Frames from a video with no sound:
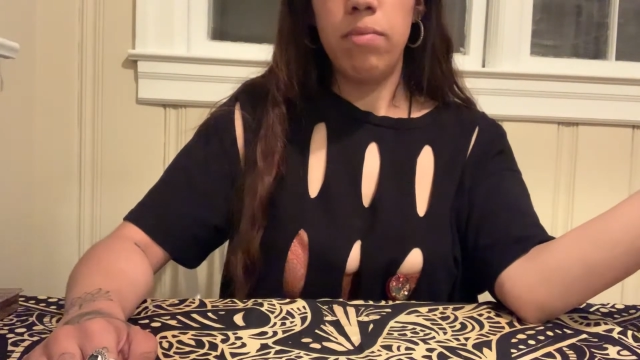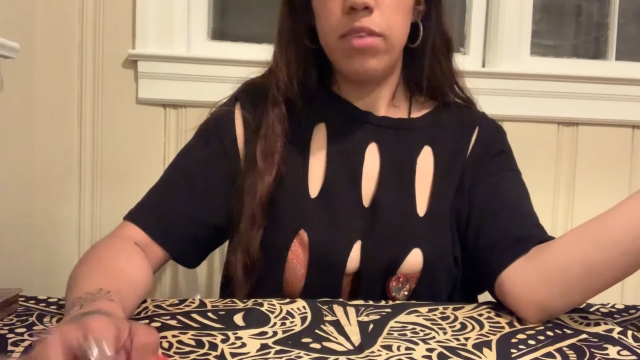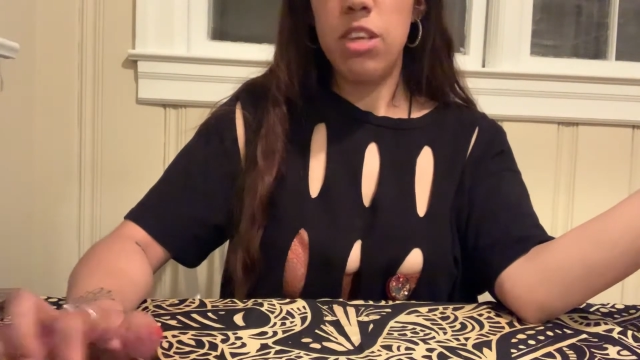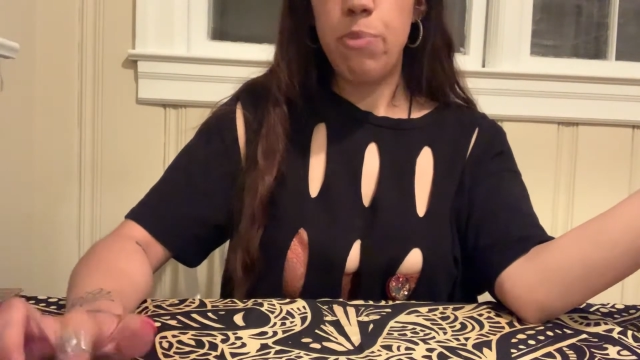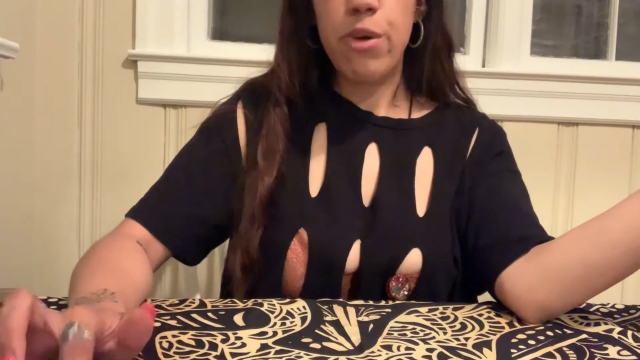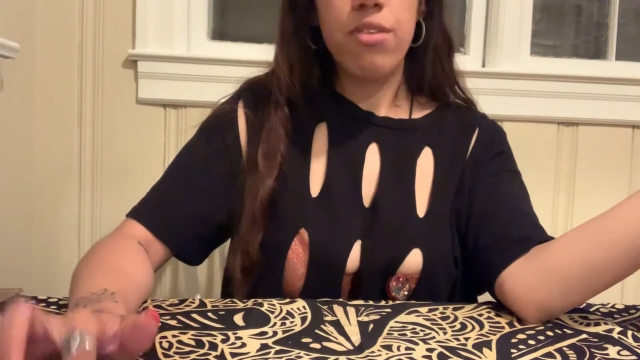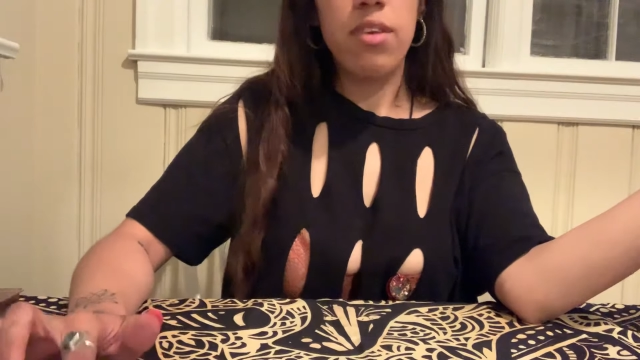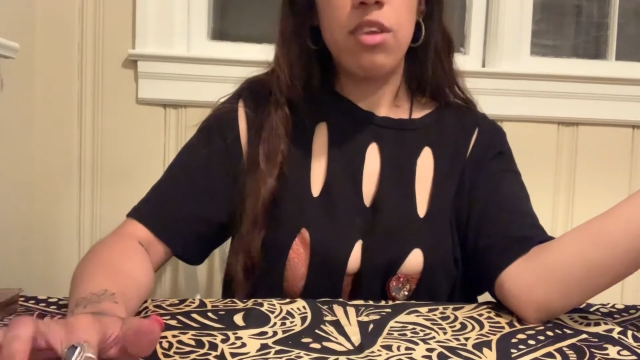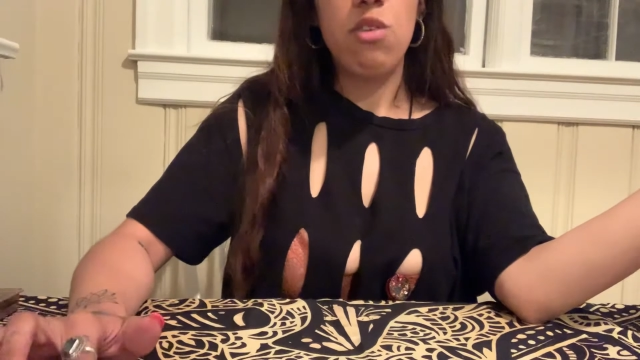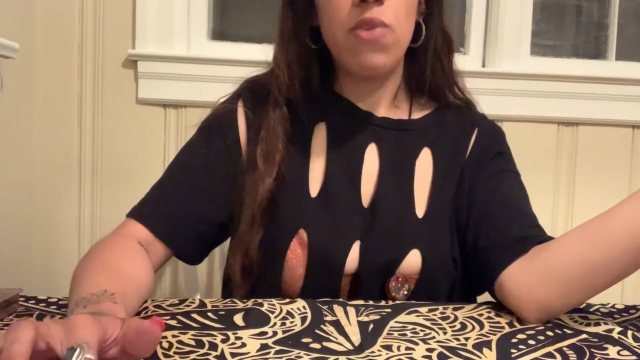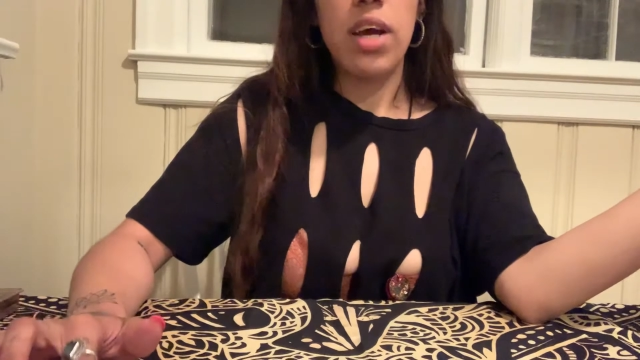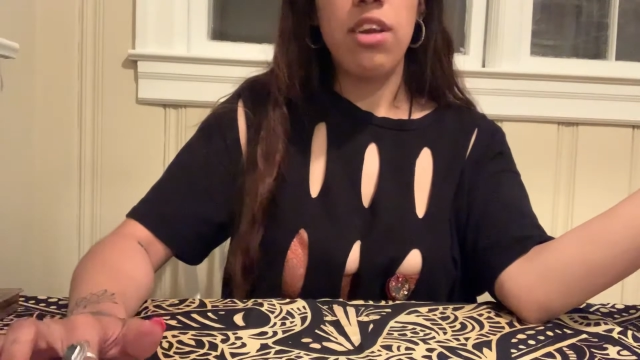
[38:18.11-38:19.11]
This person
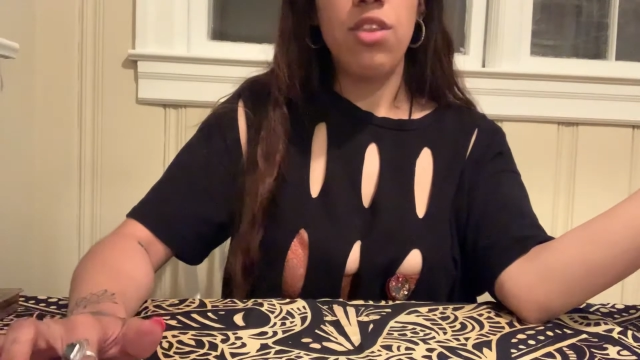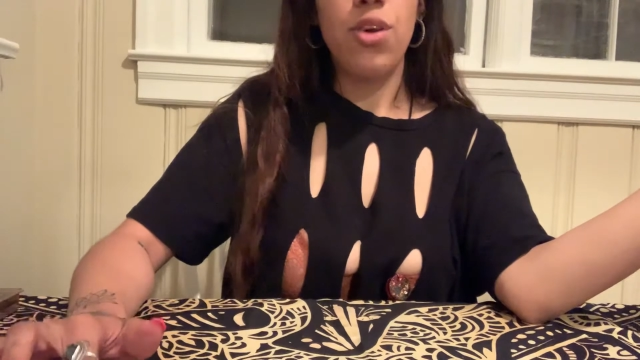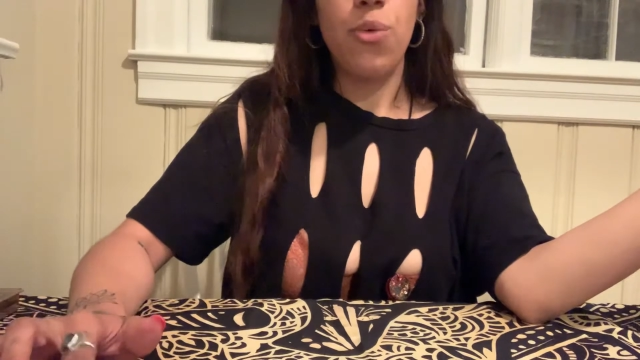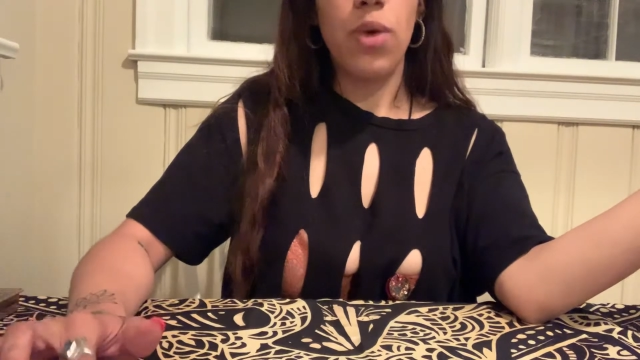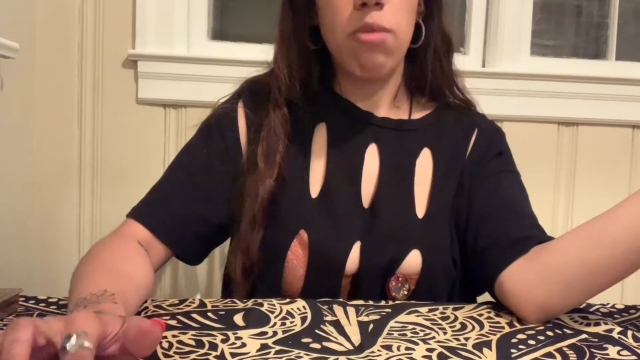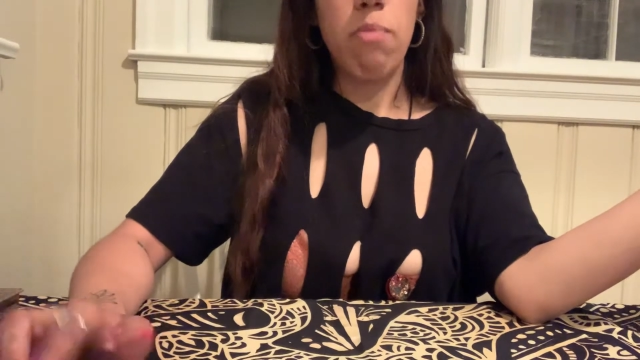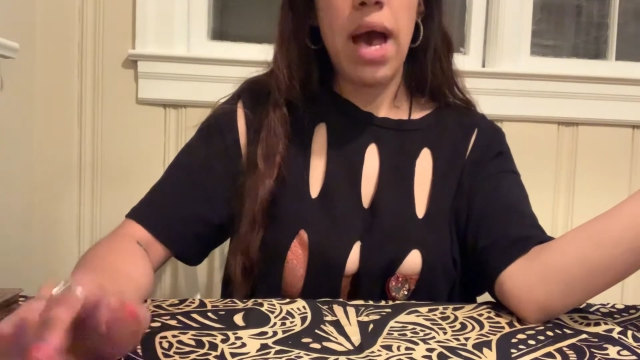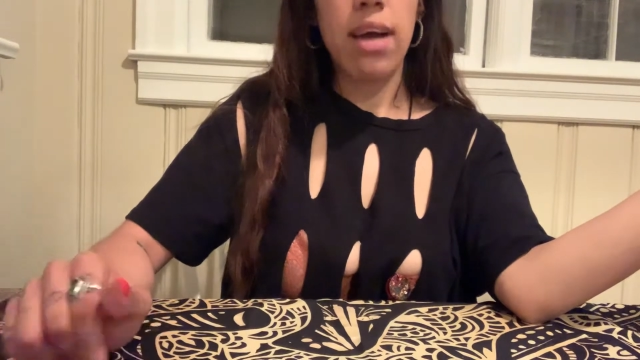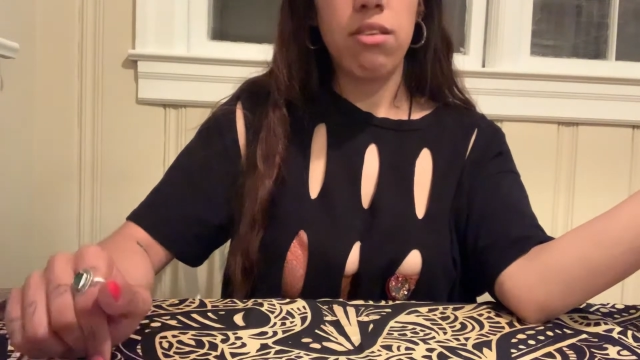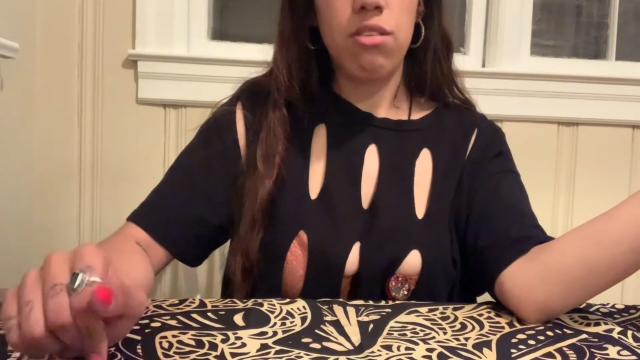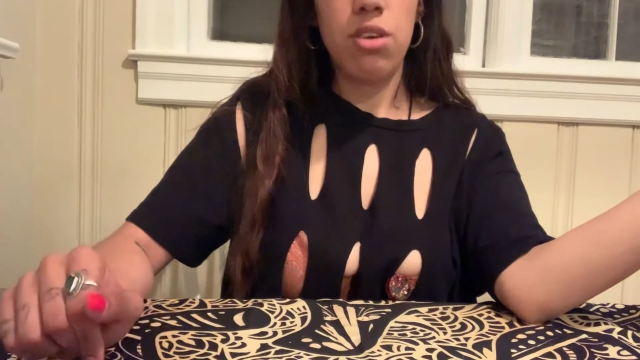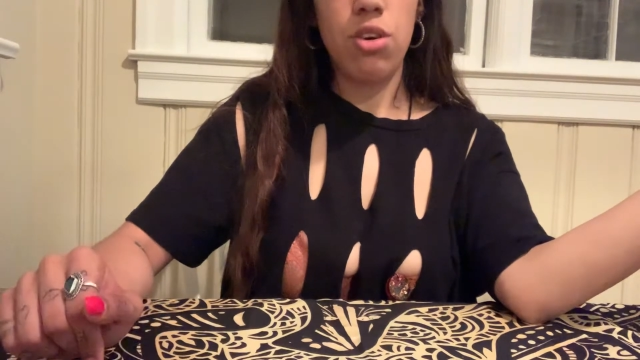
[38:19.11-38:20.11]
is finding their way
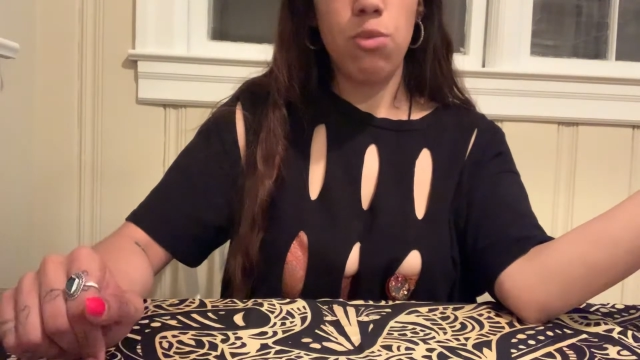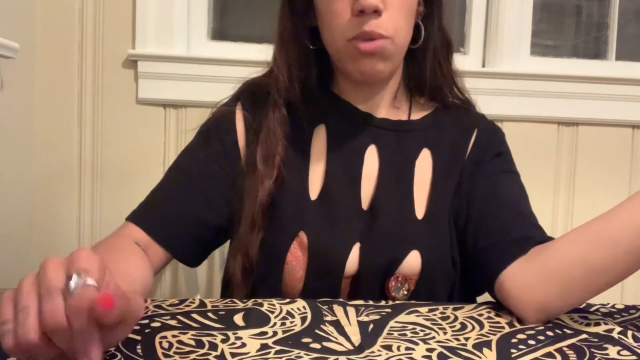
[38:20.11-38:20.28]
back to you,